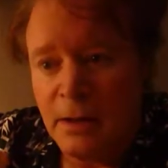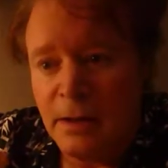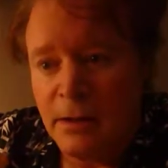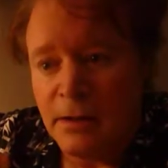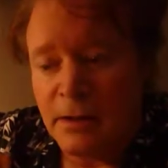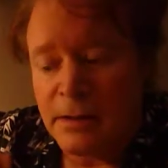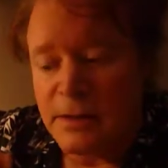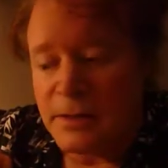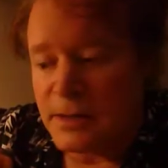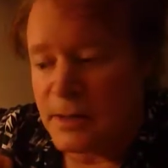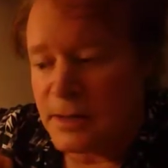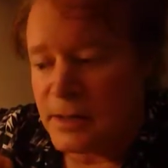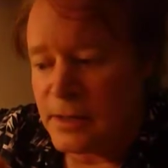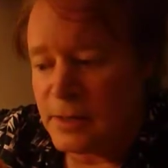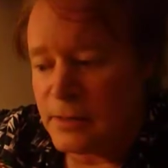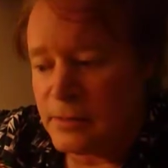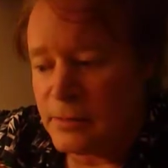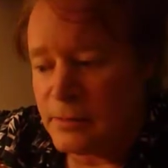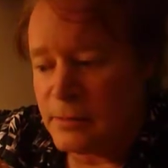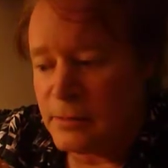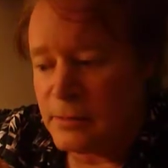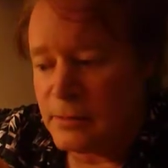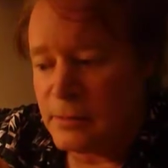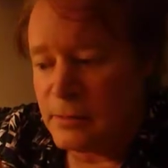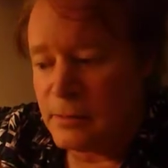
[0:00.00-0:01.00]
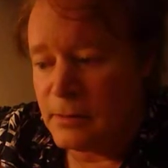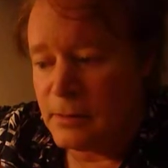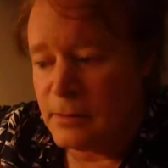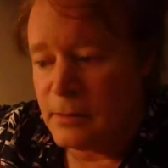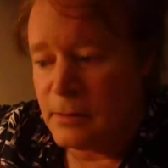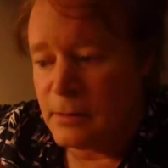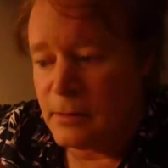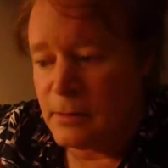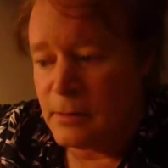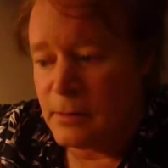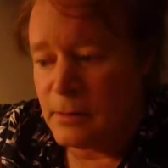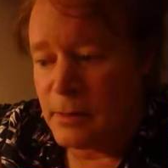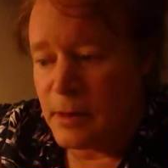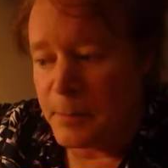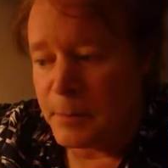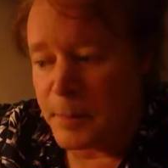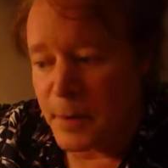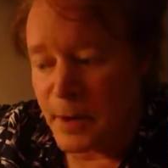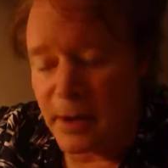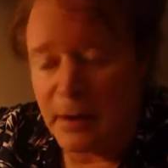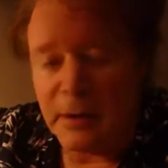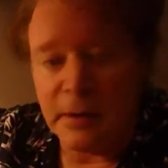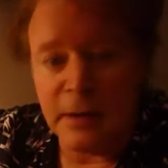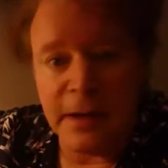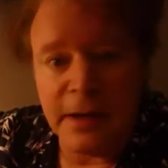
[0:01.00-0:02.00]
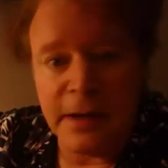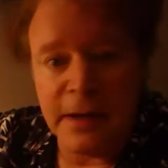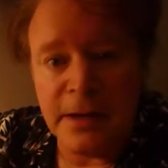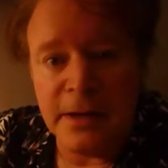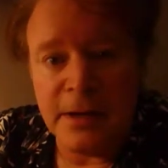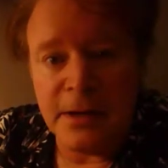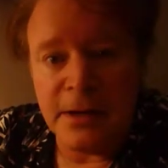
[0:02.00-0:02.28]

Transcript: So... apparently,